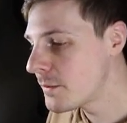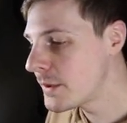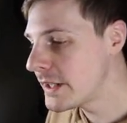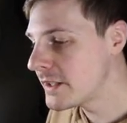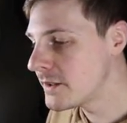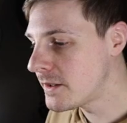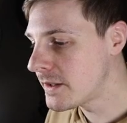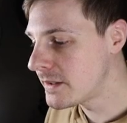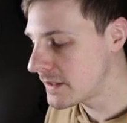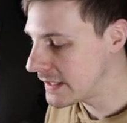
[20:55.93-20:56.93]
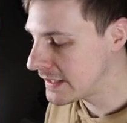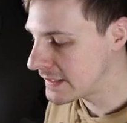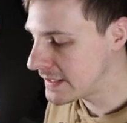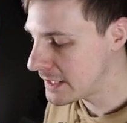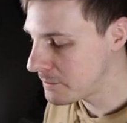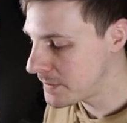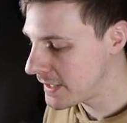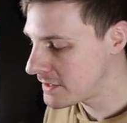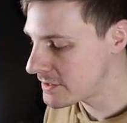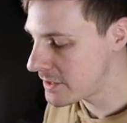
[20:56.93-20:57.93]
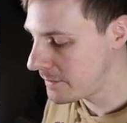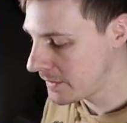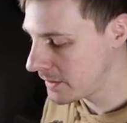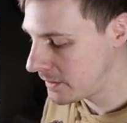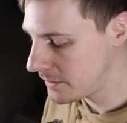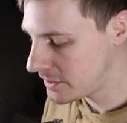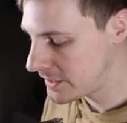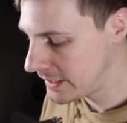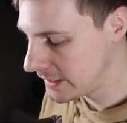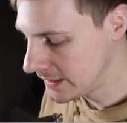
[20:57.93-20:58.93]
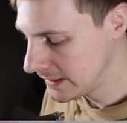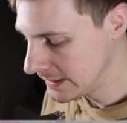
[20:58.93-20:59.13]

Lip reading: Pretty cool little card there. Big Charm, Gold Trainer.